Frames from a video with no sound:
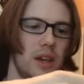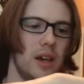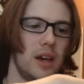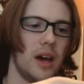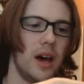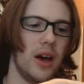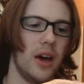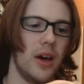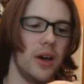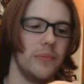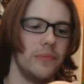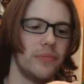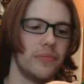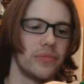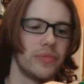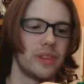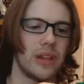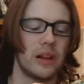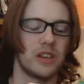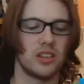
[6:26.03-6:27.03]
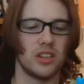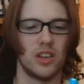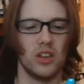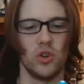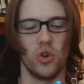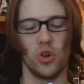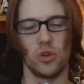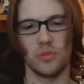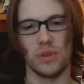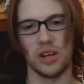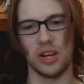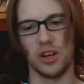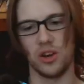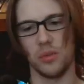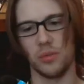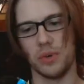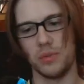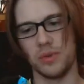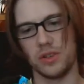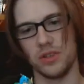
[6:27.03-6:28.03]
That's annoyed me a little
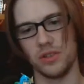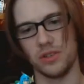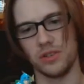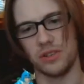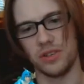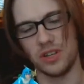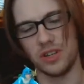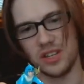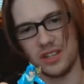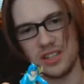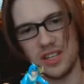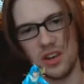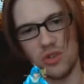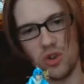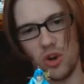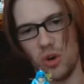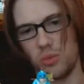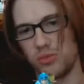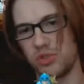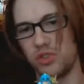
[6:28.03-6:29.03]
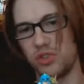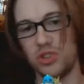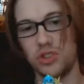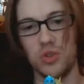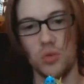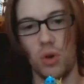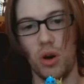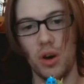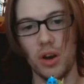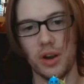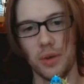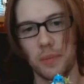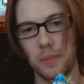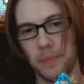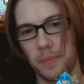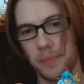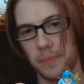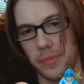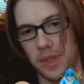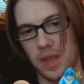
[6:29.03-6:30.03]
bit, because you can see her arms are just too wide.
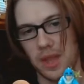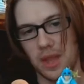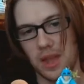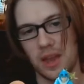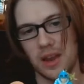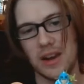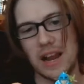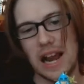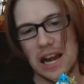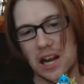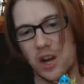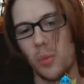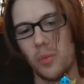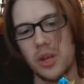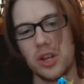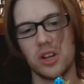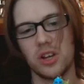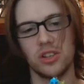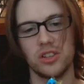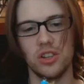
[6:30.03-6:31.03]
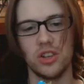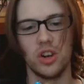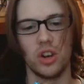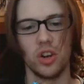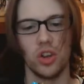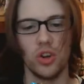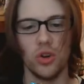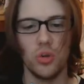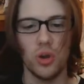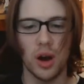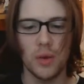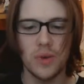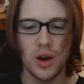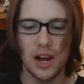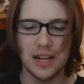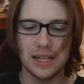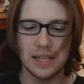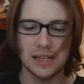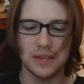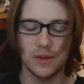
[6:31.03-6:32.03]
That could be because of the glue, but
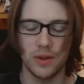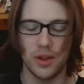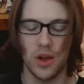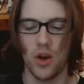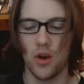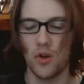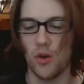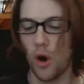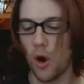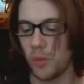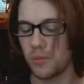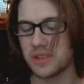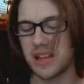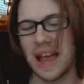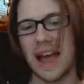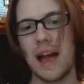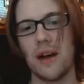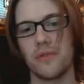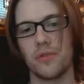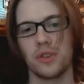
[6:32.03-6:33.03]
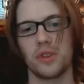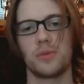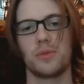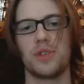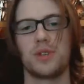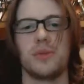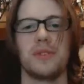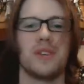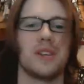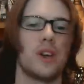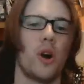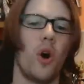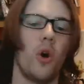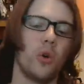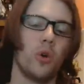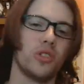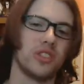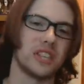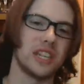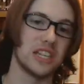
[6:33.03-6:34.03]
her arms have specific
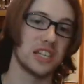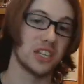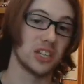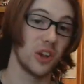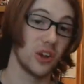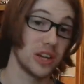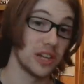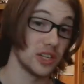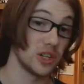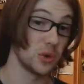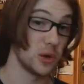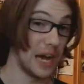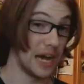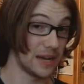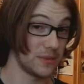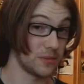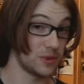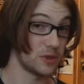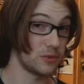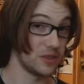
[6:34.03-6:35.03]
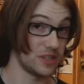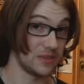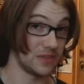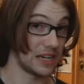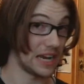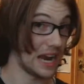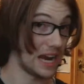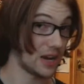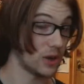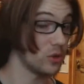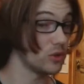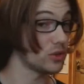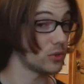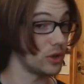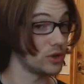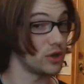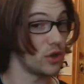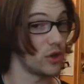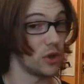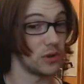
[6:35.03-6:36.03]
holes that they slot into at specific angles, so I
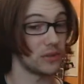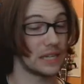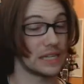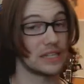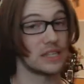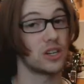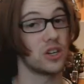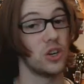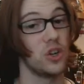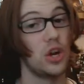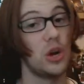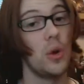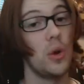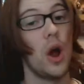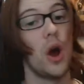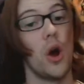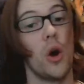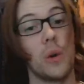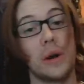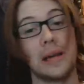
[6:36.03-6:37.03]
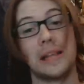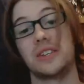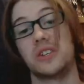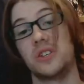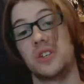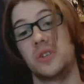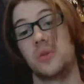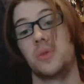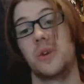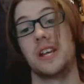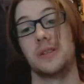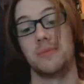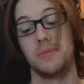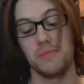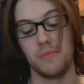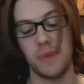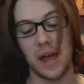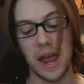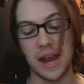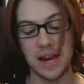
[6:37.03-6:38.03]
don't know if that's the glue or that's just the way it's been
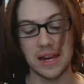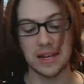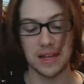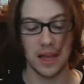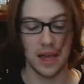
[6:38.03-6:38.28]
made.